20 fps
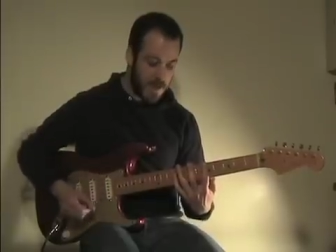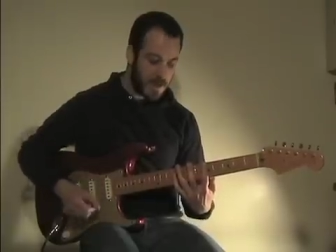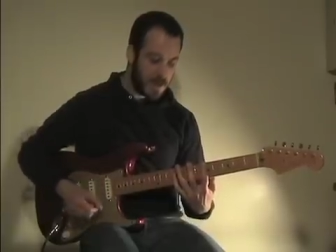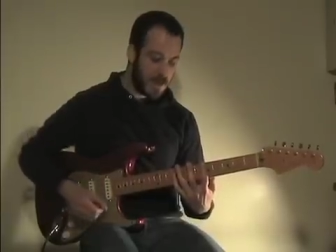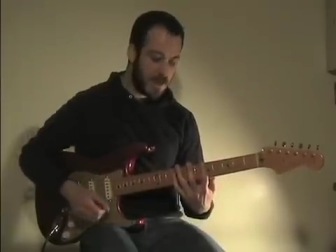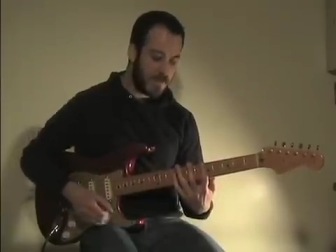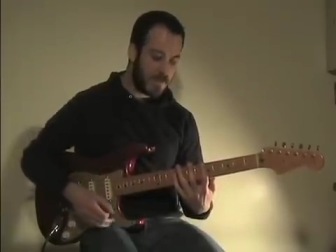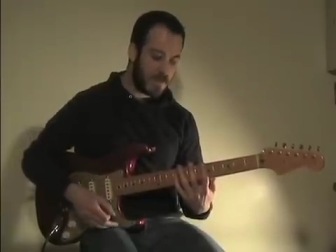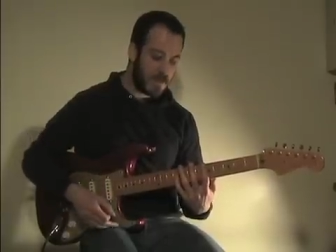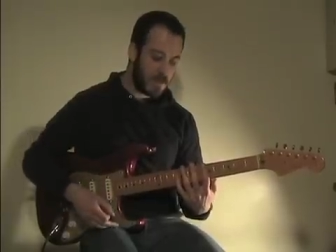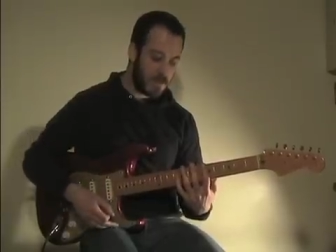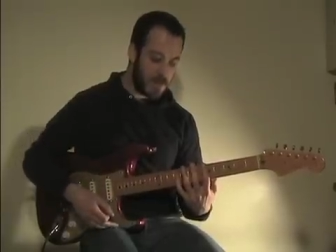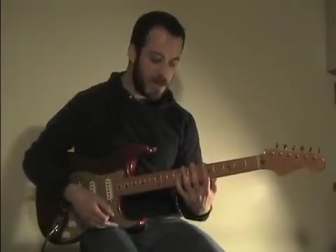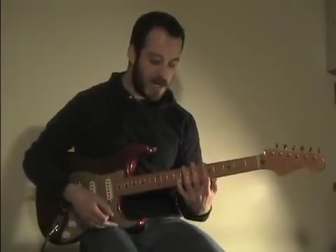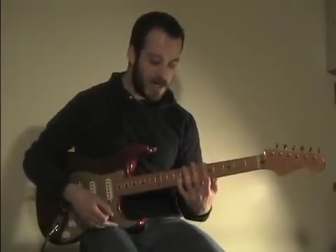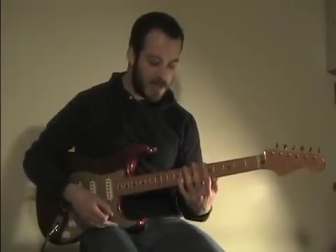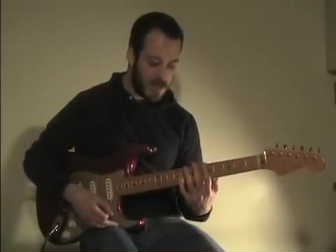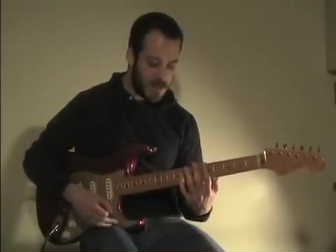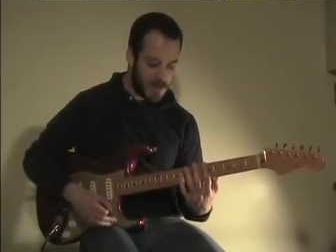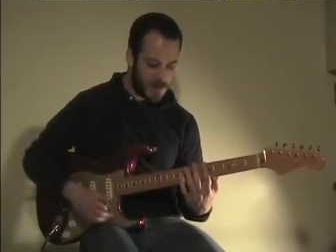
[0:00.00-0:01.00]
if the
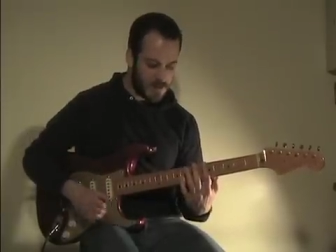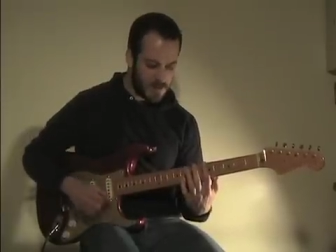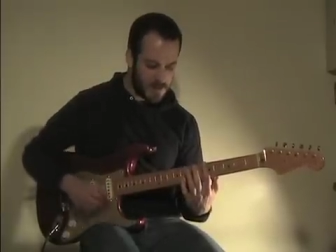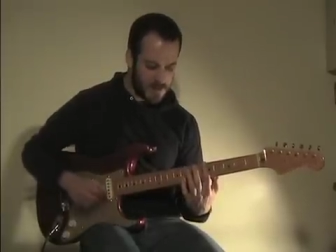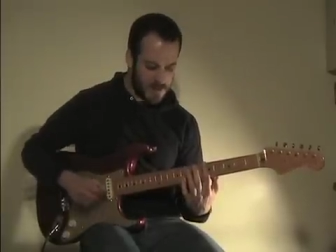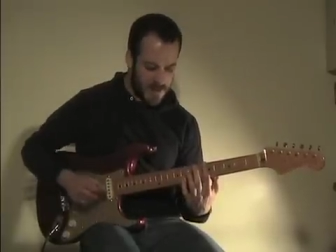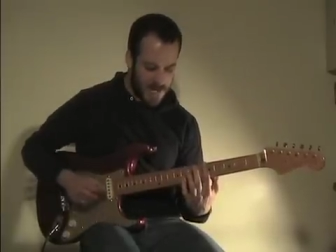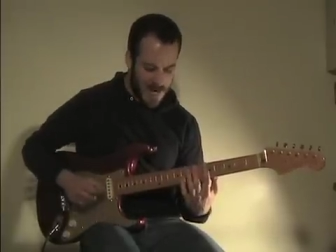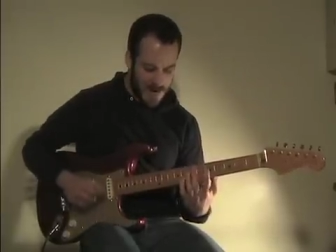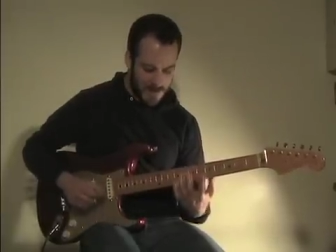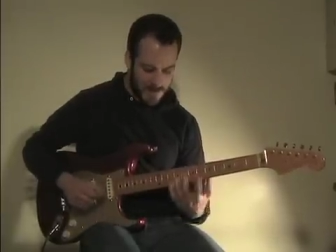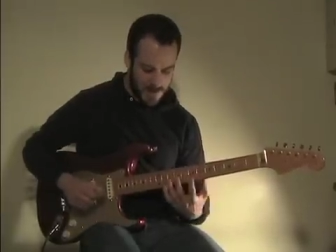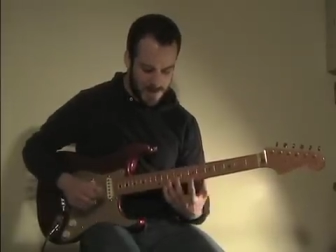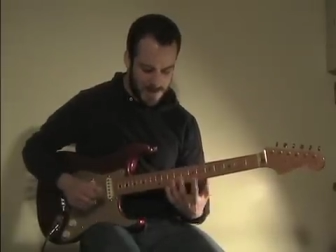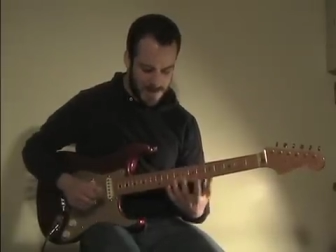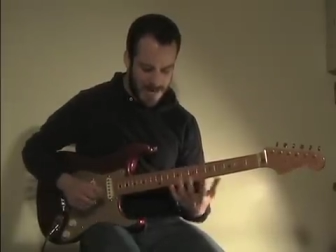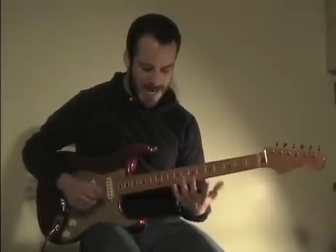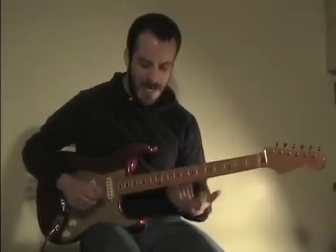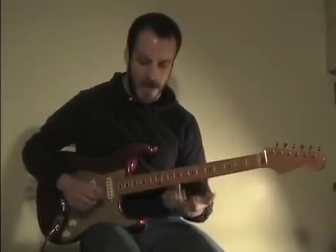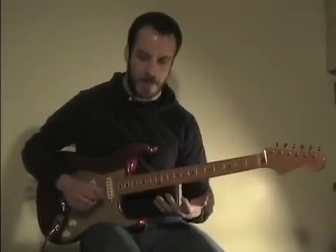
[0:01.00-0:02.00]
remaining intervals, you can't really
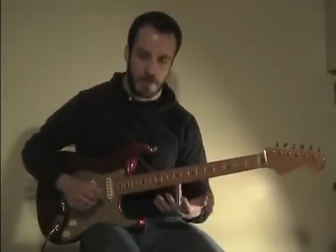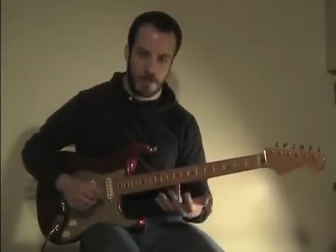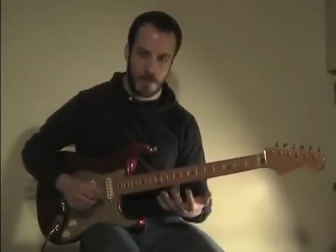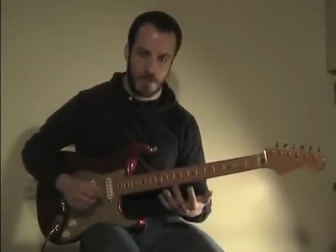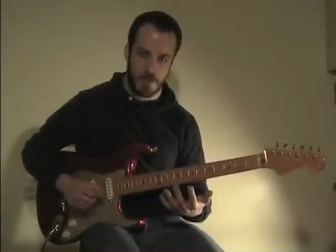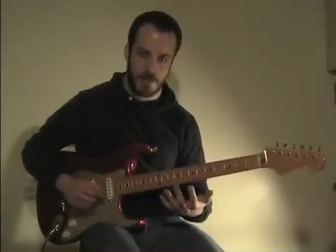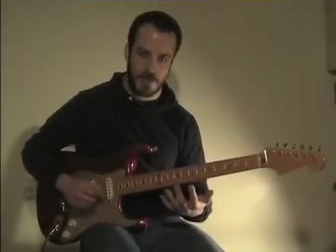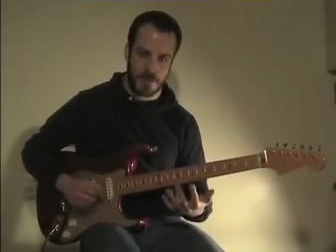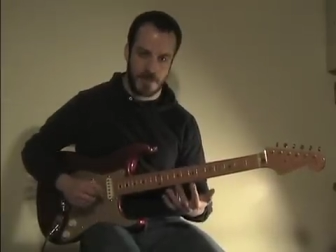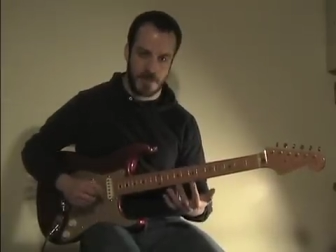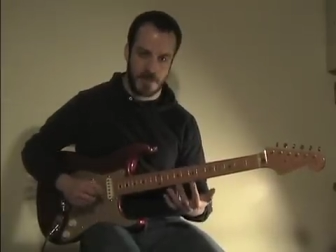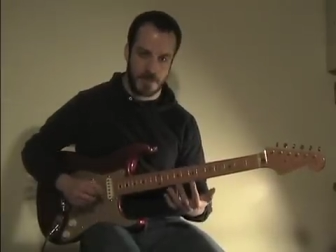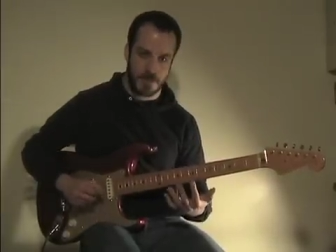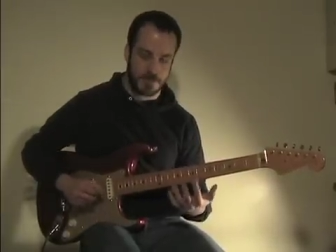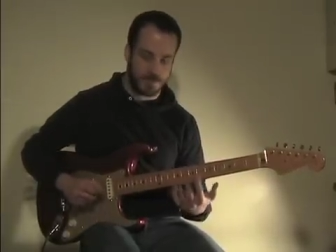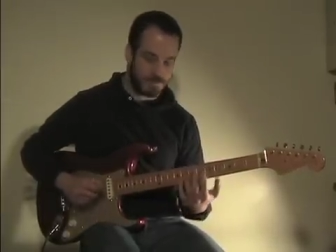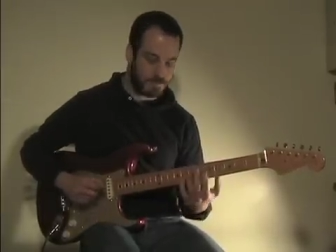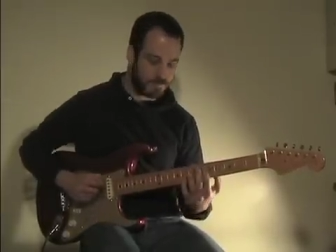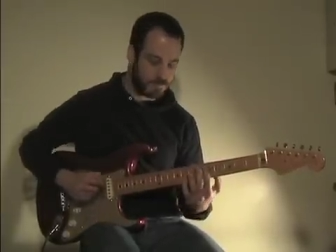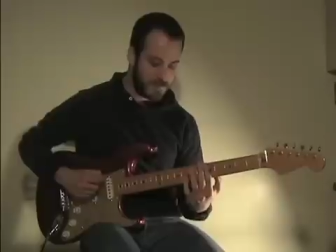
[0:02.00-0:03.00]
stack them in one
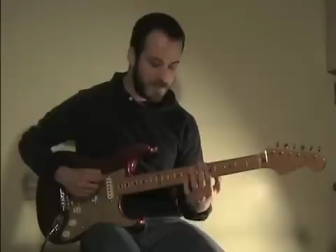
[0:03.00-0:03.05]
position.